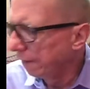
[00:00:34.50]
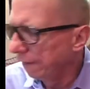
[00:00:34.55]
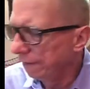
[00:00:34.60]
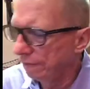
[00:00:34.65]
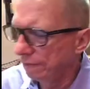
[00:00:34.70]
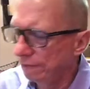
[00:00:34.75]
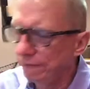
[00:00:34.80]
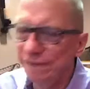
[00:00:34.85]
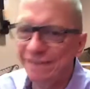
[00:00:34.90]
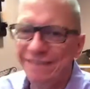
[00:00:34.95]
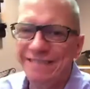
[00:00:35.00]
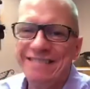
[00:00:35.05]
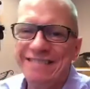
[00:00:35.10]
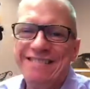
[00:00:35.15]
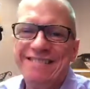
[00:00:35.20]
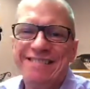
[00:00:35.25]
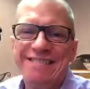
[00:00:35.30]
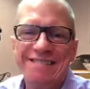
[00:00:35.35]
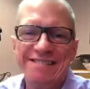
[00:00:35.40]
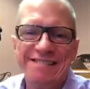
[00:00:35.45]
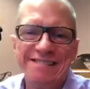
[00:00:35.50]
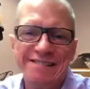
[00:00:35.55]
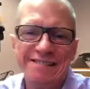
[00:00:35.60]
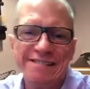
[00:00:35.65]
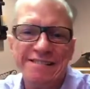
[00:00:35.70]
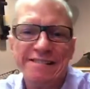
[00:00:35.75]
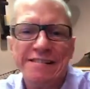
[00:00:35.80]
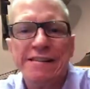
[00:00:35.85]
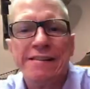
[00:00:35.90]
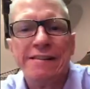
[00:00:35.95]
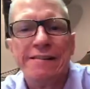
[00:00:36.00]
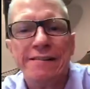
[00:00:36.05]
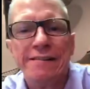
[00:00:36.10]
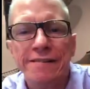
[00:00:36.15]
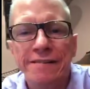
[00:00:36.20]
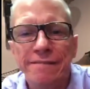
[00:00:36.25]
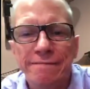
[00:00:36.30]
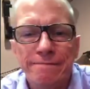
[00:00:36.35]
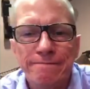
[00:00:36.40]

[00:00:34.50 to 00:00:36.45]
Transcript: Nothing is said.